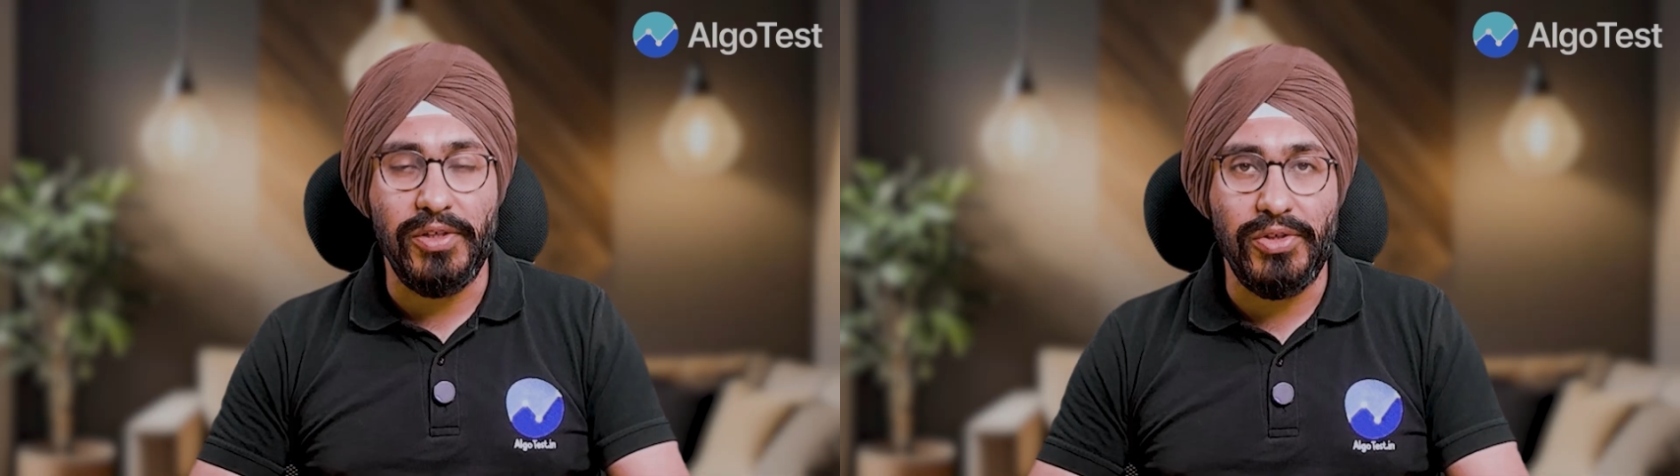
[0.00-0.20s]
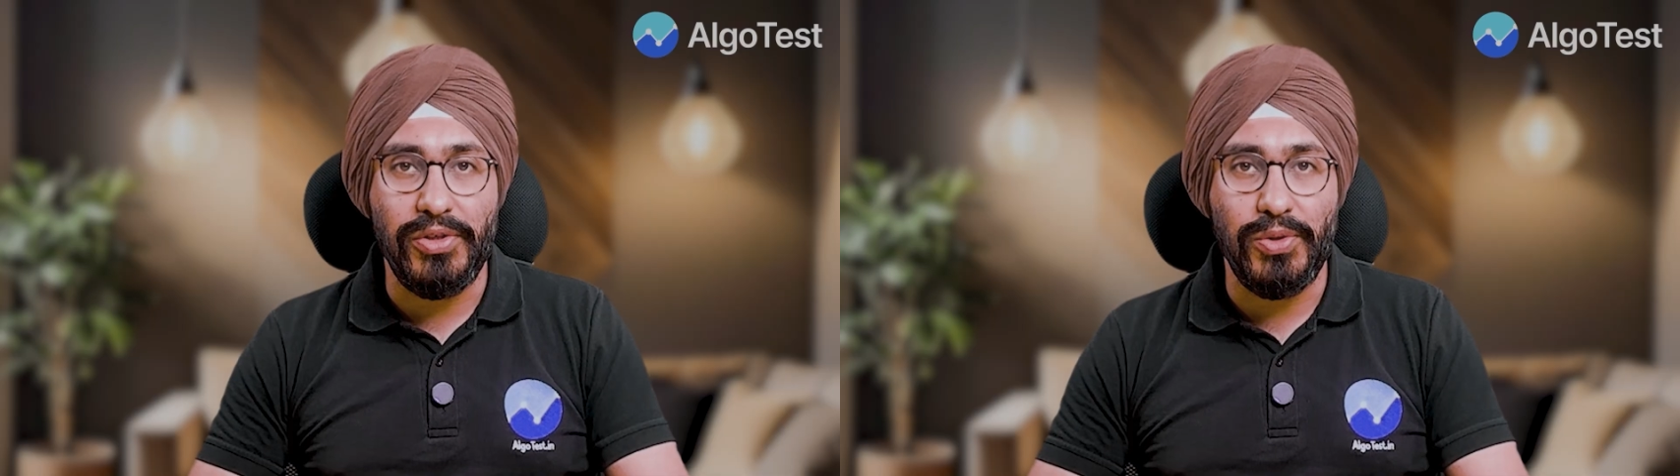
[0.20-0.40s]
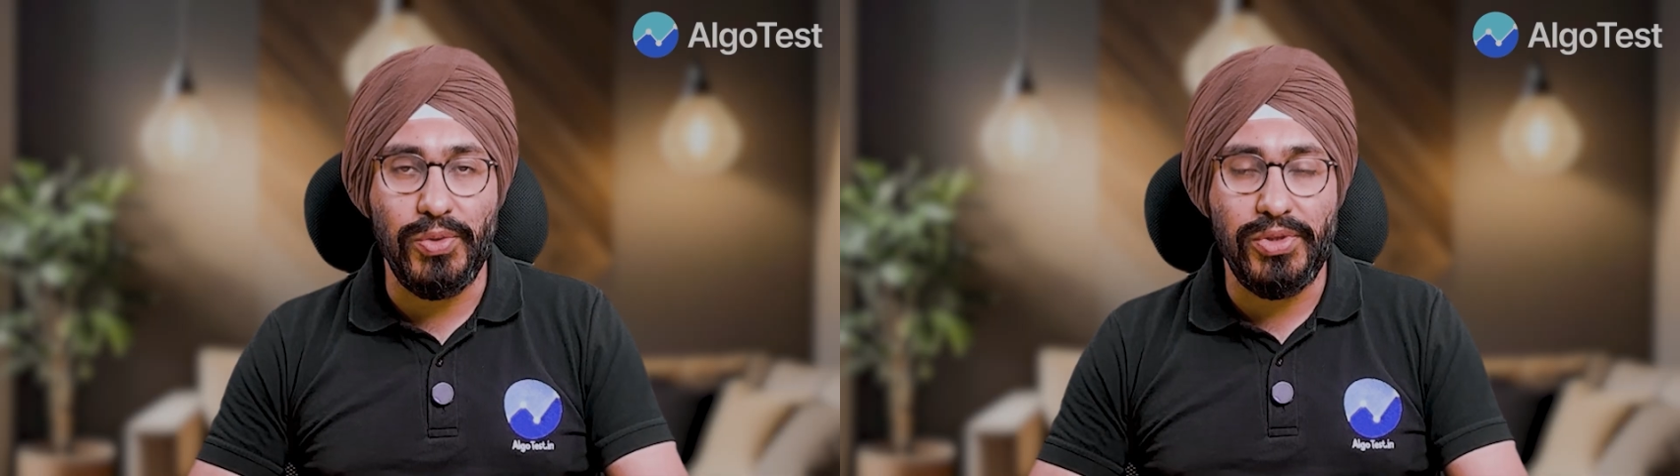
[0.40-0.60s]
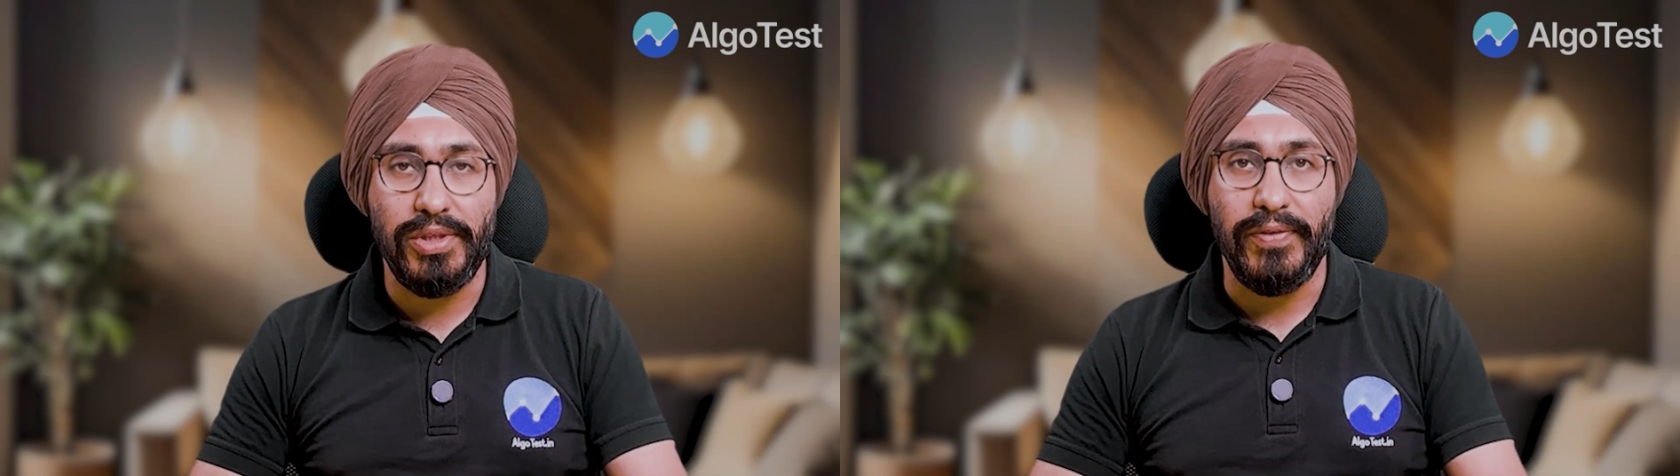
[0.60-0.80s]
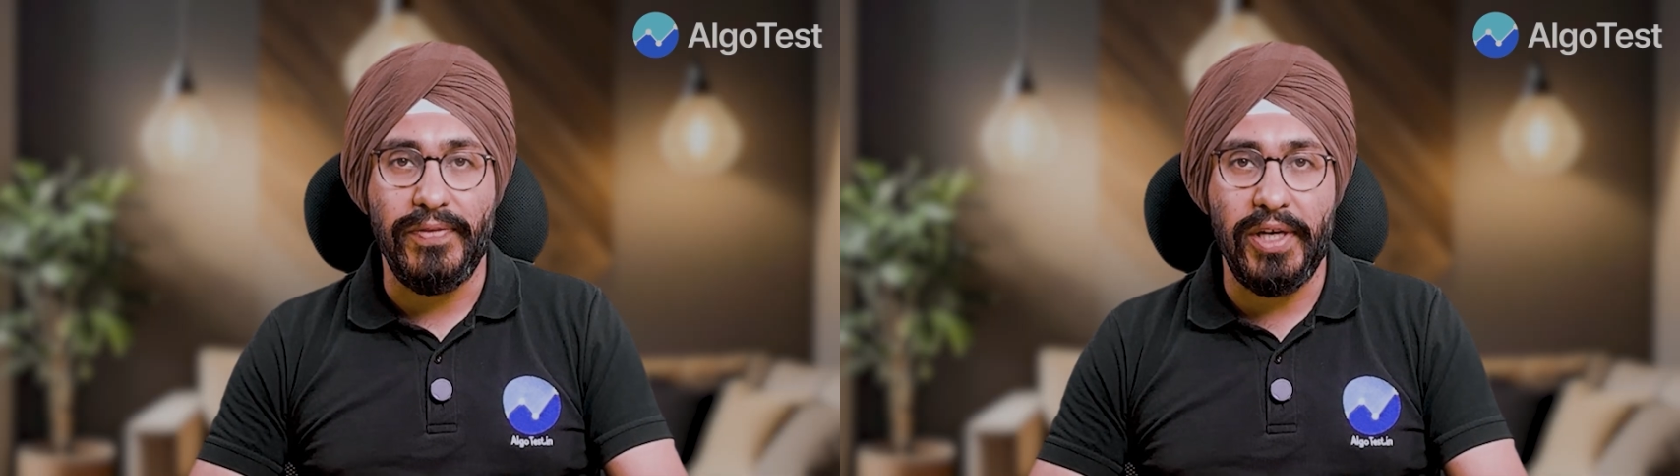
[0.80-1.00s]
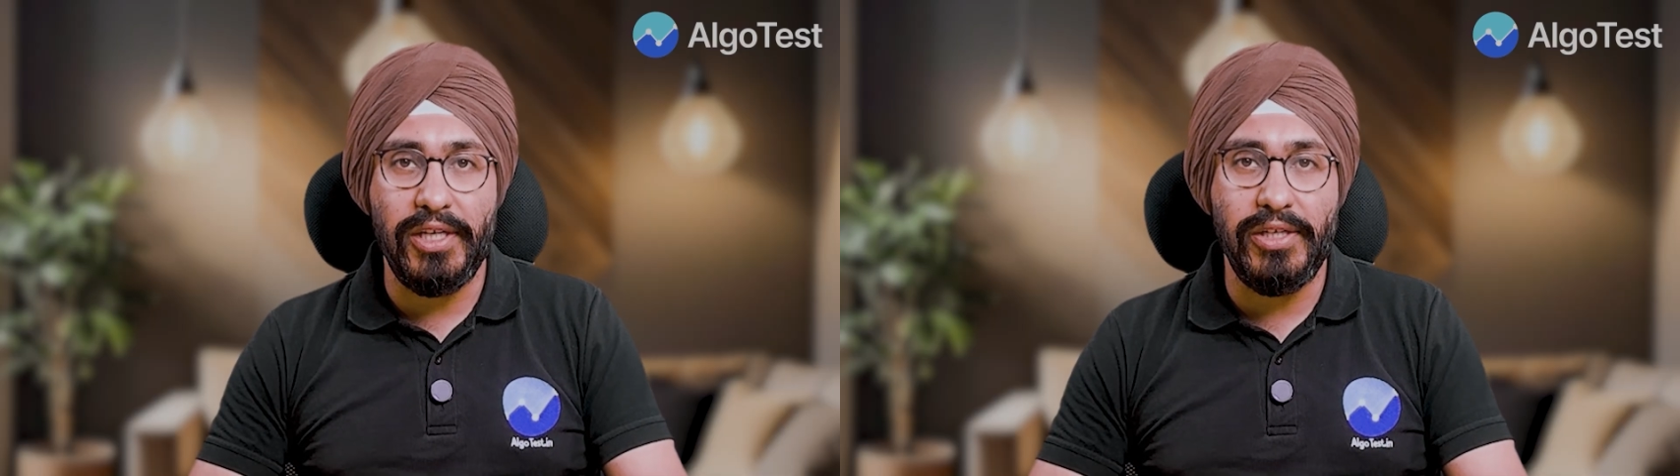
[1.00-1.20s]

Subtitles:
introduced very